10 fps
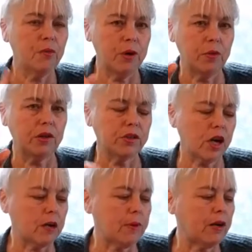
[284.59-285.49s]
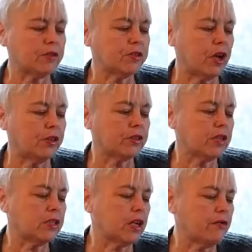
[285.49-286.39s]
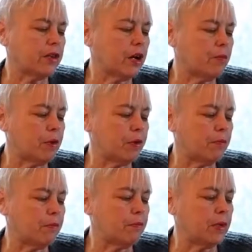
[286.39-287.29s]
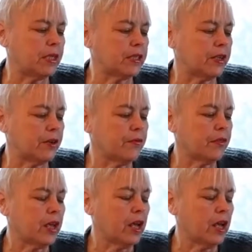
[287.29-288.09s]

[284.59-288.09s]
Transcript: We will talk about salts because I have a couple of minutes here.